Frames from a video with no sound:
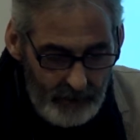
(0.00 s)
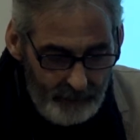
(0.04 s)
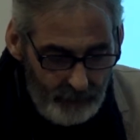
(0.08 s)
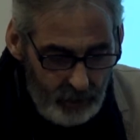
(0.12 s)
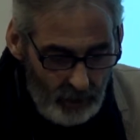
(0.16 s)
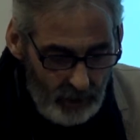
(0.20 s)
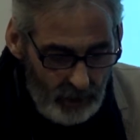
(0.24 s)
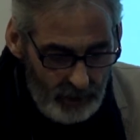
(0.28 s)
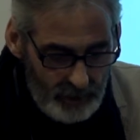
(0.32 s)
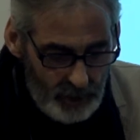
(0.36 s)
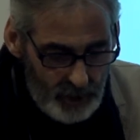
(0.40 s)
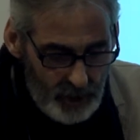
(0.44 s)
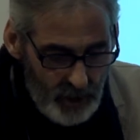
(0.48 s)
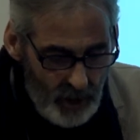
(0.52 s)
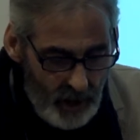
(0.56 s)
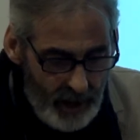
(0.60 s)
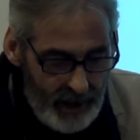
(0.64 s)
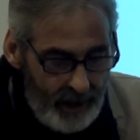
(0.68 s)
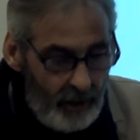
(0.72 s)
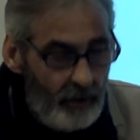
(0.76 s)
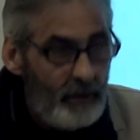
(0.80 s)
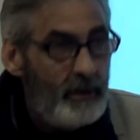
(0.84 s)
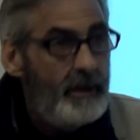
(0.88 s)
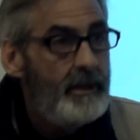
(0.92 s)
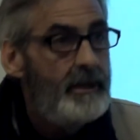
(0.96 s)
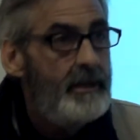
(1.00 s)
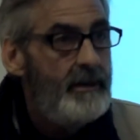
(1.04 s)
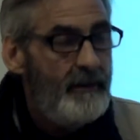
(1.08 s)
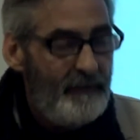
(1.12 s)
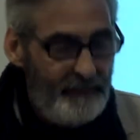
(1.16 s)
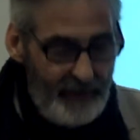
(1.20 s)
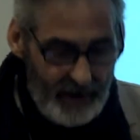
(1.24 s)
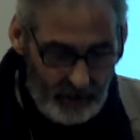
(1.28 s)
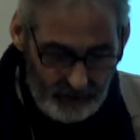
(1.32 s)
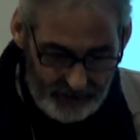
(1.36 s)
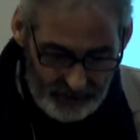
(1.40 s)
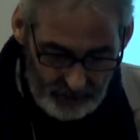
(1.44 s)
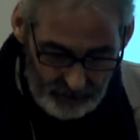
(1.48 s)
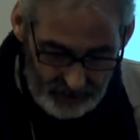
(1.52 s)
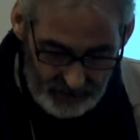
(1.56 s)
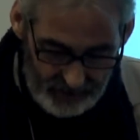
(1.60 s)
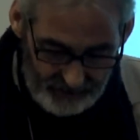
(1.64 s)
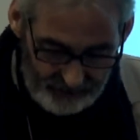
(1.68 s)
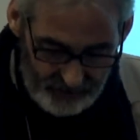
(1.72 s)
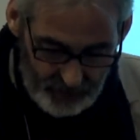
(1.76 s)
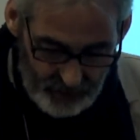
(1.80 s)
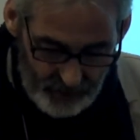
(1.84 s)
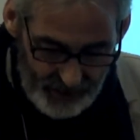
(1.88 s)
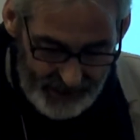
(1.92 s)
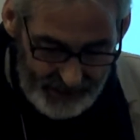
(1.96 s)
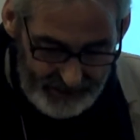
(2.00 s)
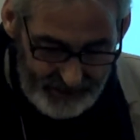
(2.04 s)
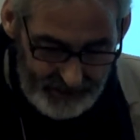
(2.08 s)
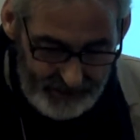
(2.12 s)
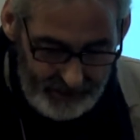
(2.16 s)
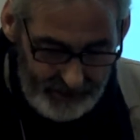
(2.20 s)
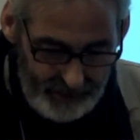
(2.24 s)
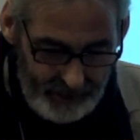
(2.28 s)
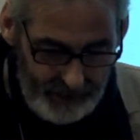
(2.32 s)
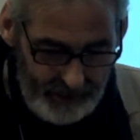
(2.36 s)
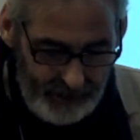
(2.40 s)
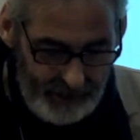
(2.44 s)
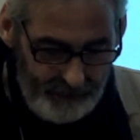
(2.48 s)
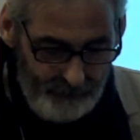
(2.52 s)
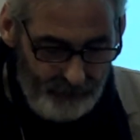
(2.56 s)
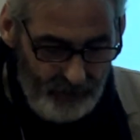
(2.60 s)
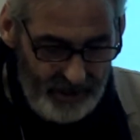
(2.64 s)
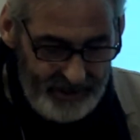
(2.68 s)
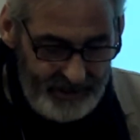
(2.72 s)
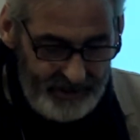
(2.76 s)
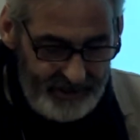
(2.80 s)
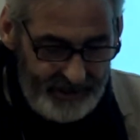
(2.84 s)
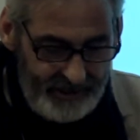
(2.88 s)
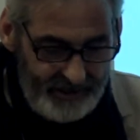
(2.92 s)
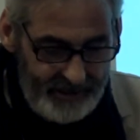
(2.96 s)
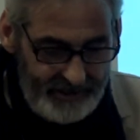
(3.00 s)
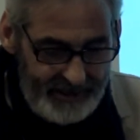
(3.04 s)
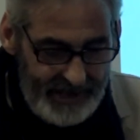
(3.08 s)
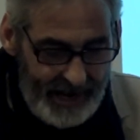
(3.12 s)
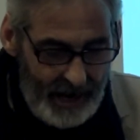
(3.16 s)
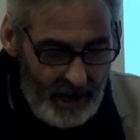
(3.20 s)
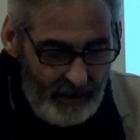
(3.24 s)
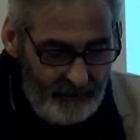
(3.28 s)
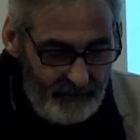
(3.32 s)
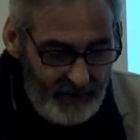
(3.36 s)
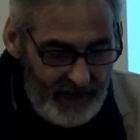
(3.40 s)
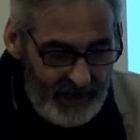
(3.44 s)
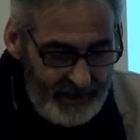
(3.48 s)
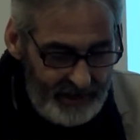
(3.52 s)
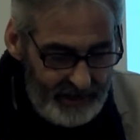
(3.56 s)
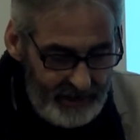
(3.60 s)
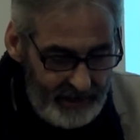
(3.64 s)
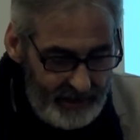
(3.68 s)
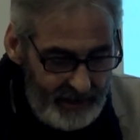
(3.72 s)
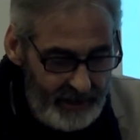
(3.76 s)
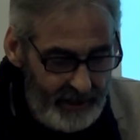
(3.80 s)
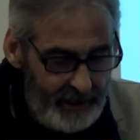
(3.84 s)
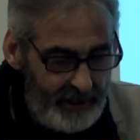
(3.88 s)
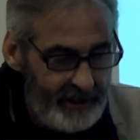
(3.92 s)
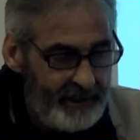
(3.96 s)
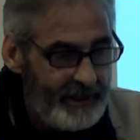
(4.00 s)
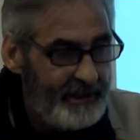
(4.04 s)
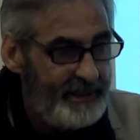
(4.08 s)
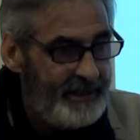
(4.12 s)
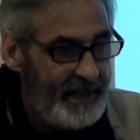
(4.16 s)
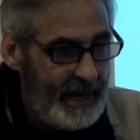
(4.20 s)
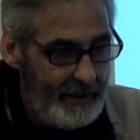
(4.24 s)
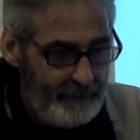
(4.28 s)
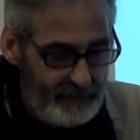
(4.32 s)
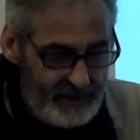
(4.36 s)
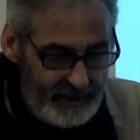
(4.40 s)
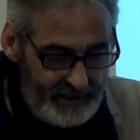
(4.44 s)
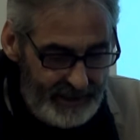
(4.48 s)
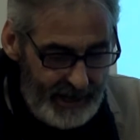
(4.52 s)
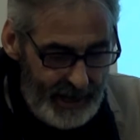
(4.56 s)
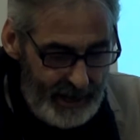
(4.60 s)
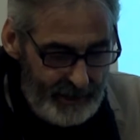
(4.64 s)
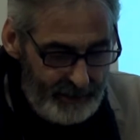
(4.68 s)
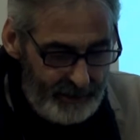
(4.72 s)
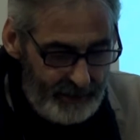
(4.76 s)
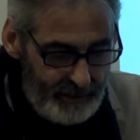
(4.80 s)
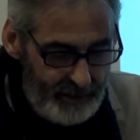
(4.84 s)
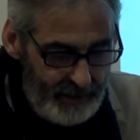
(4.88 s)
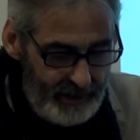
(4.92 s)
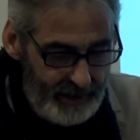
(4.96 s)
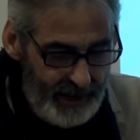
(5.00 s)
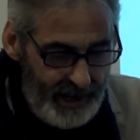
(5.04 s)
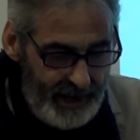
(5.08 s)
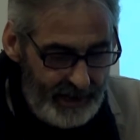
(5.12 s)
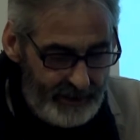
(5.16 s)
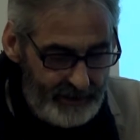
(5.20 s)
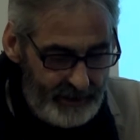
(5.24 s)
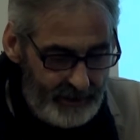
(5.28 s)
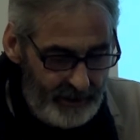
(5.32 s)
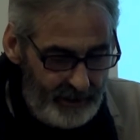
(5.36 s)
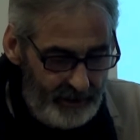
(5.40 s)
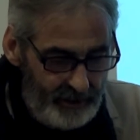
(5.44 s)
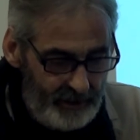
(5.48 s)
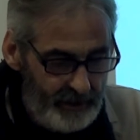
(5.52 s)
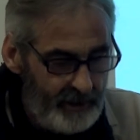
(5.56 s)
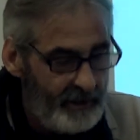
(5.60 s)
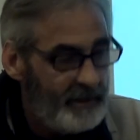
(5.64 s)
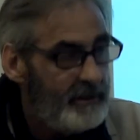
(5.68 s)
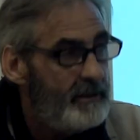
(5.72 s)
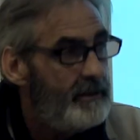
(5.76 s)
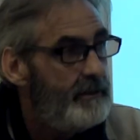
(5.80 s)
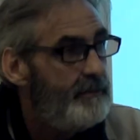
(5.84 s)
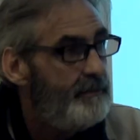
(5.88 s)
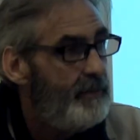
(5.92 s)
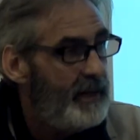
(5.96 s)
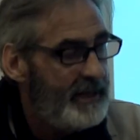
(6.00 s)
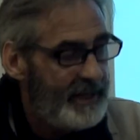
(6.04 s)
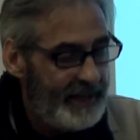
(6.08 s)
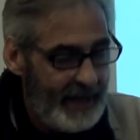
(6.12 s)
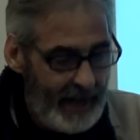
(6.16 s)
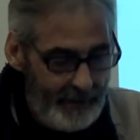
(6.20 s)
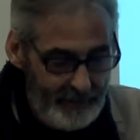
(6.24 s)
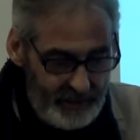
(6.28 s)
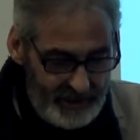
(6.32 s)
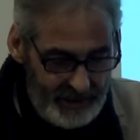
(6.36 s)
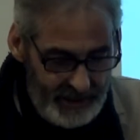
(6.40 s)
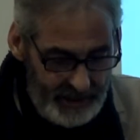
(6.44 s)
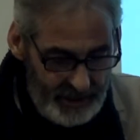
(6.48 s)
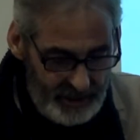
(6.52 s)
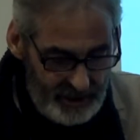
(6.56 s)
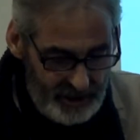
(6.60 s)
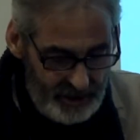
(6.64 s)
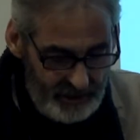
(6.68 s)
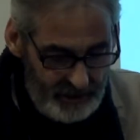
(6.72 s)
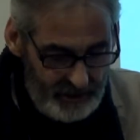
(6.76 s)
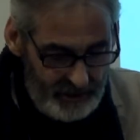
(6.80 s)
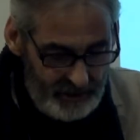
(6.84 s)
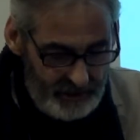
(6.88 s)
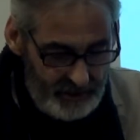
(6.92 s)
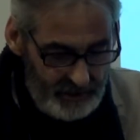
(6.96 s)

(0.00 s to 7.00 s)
put on trial, found guilty of treason, imprisoned in the Tower of London, condemned to death and executed by decapitation.